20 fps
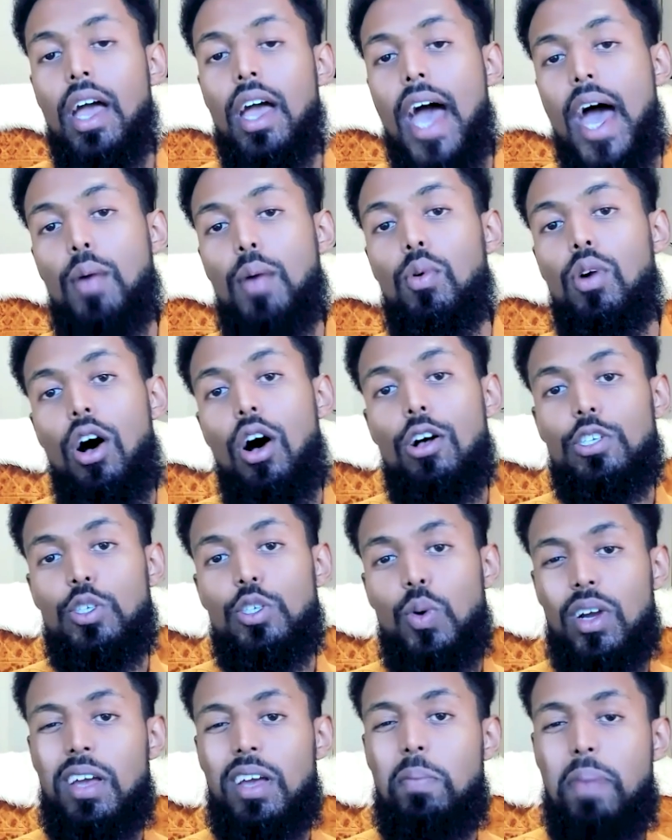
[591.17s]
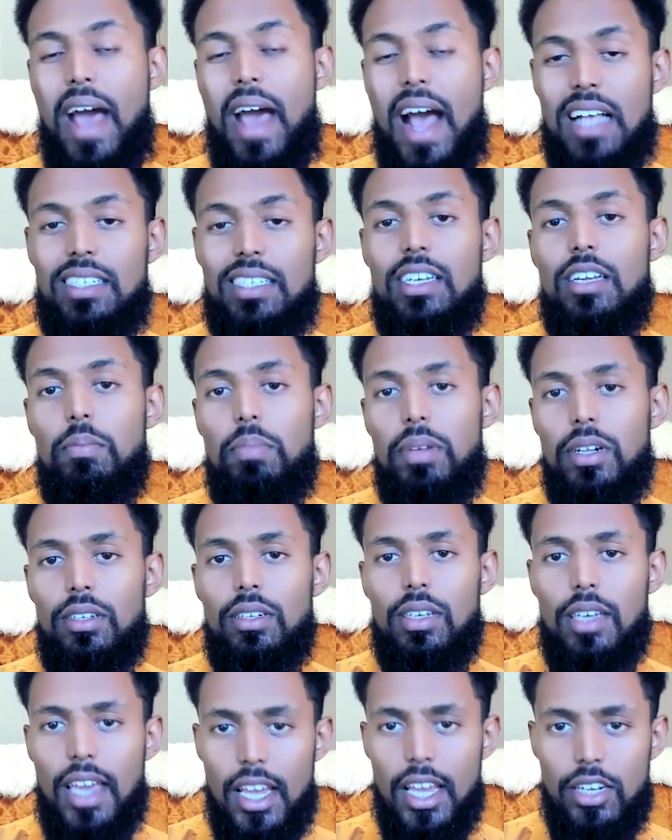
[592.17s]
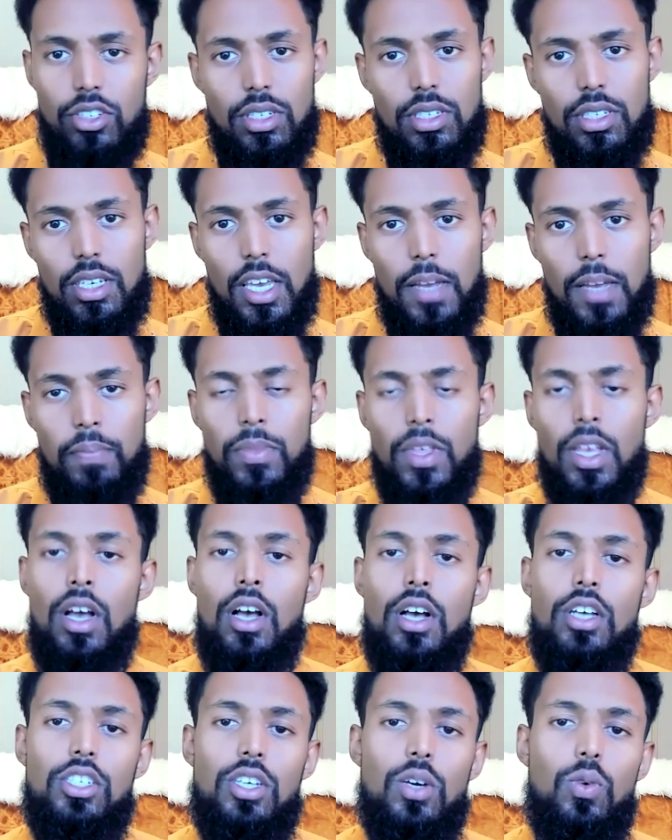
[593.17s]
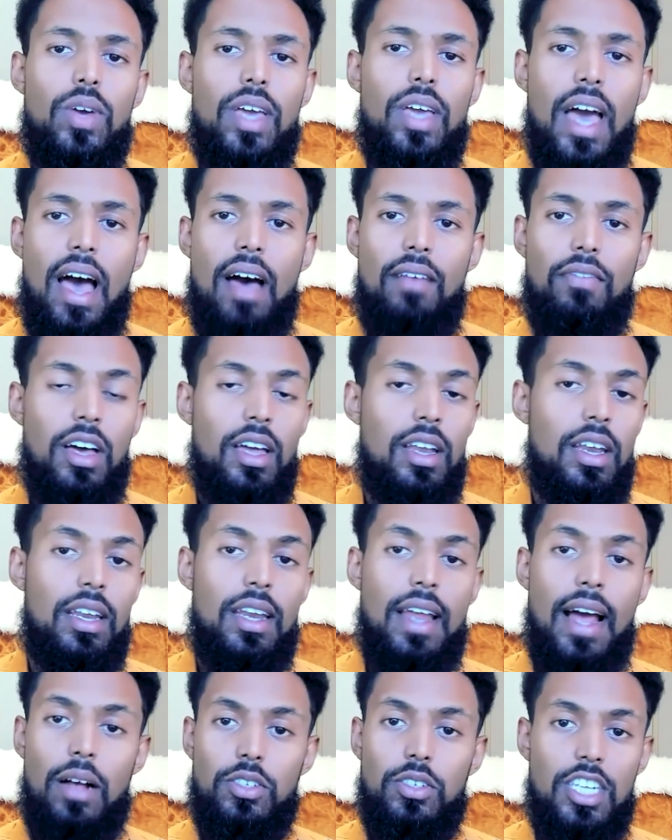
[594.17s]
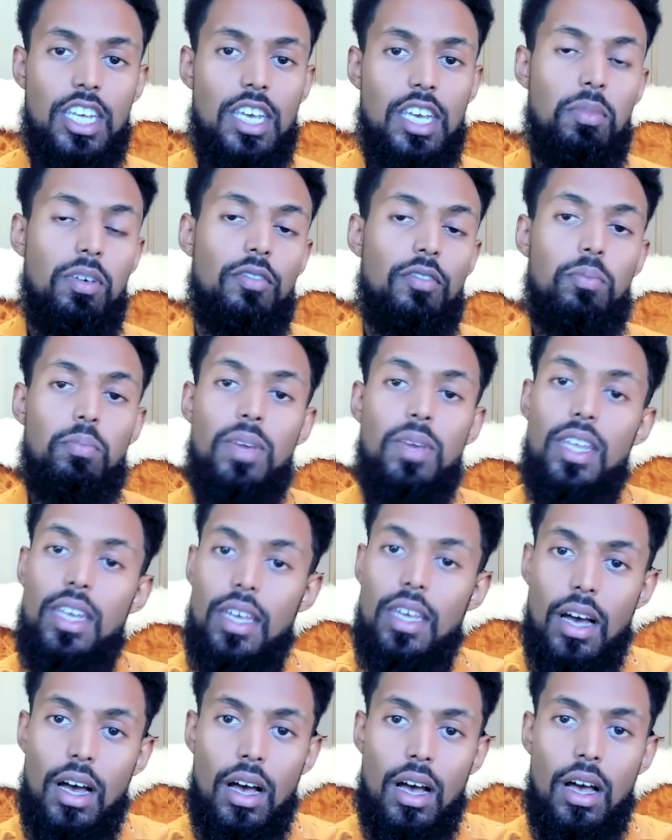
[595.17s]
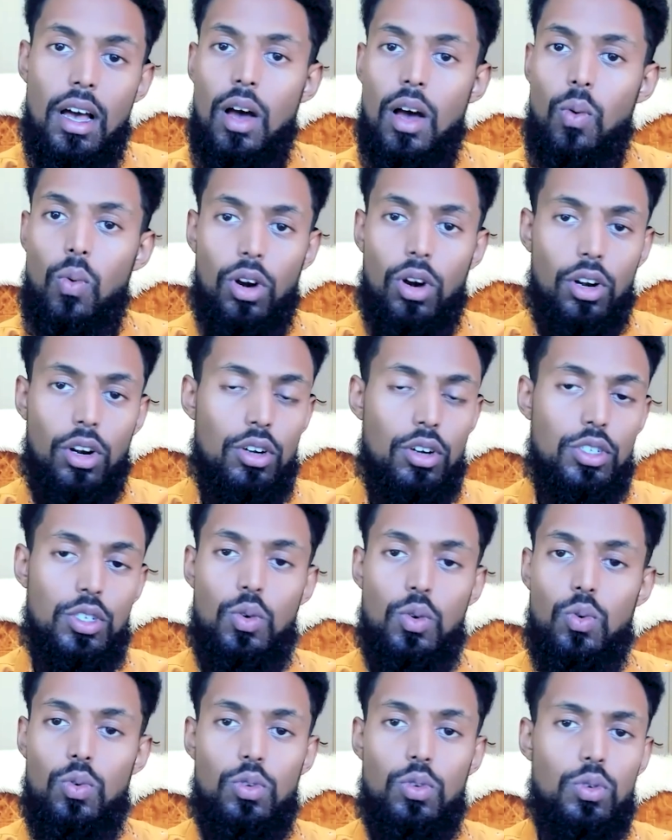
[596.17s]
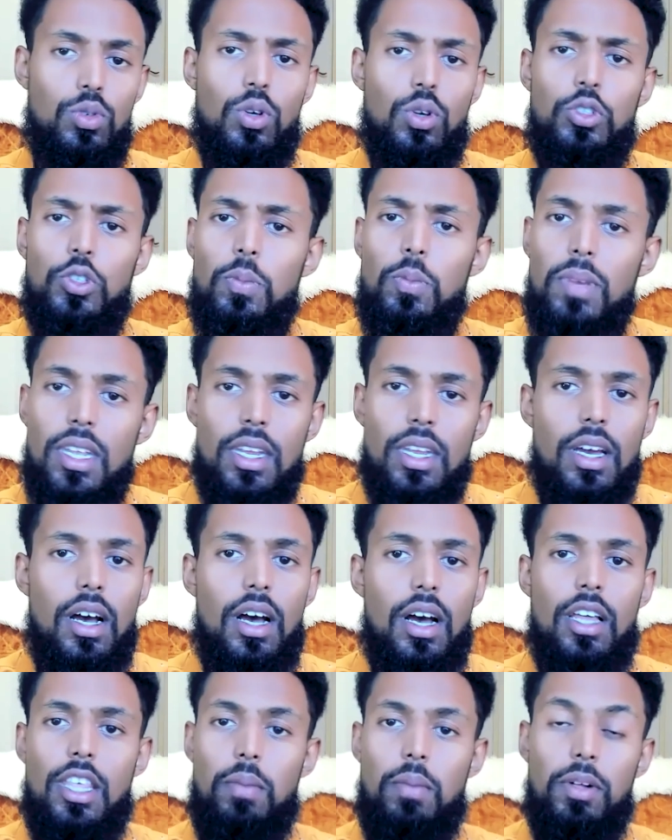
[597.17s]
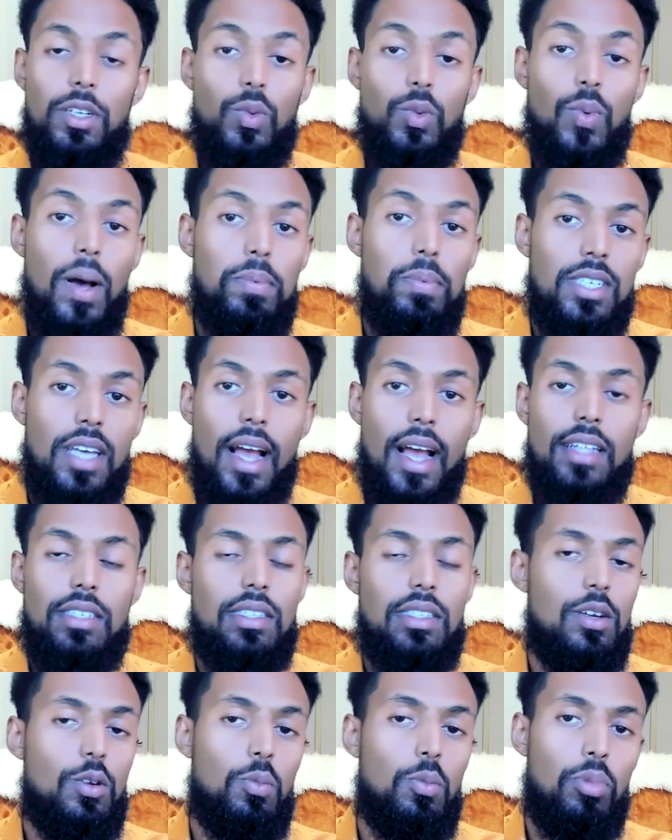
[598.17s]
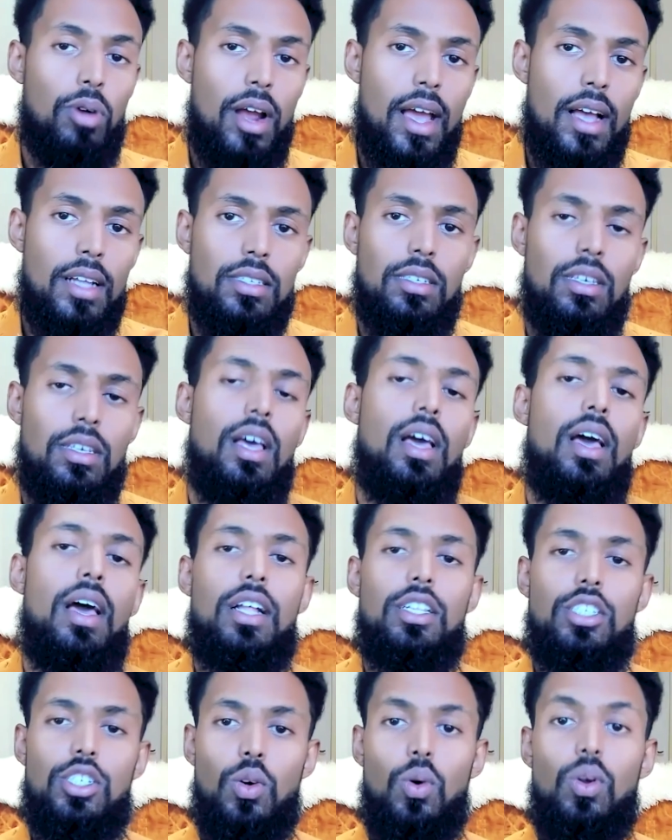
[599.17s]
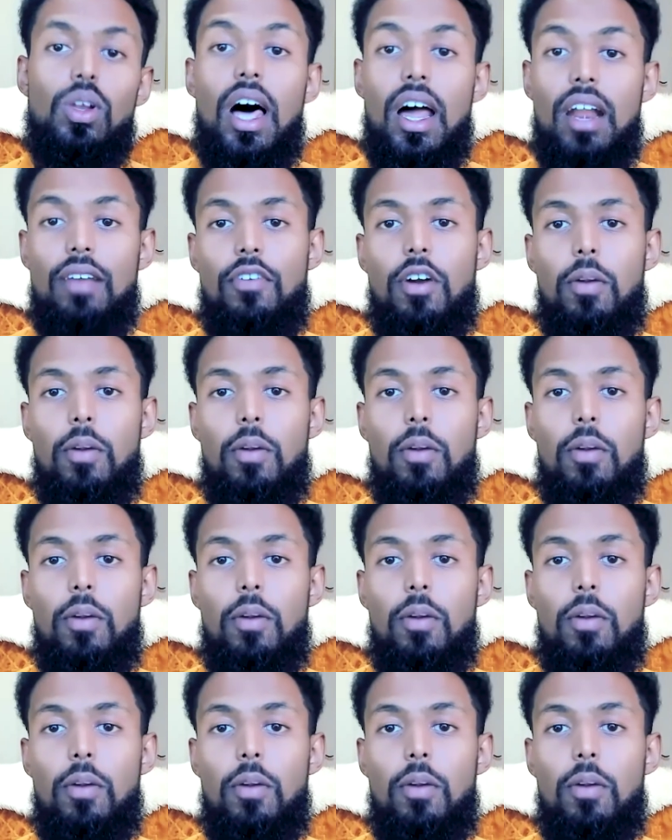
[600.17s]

And we're also a capacity building agency. So we have an in-house team of media workers who do social media, they build websites, they do brands. And so a lot of